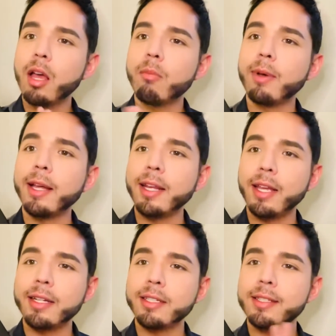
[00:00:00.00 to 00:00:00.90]
But
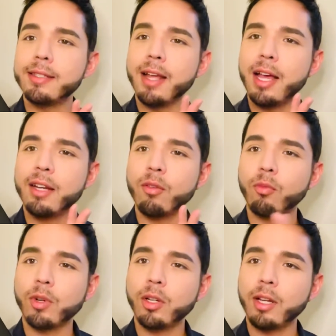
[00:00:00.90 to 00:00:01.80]
it's not
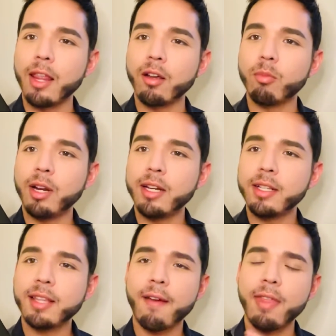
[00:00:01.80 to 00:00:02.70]
real leather, but it
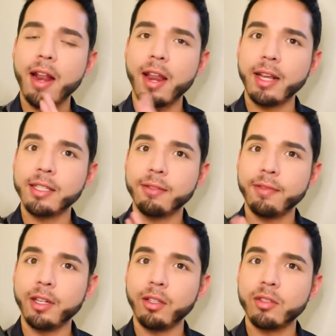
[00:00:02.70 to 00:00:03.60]
does have that nice feel.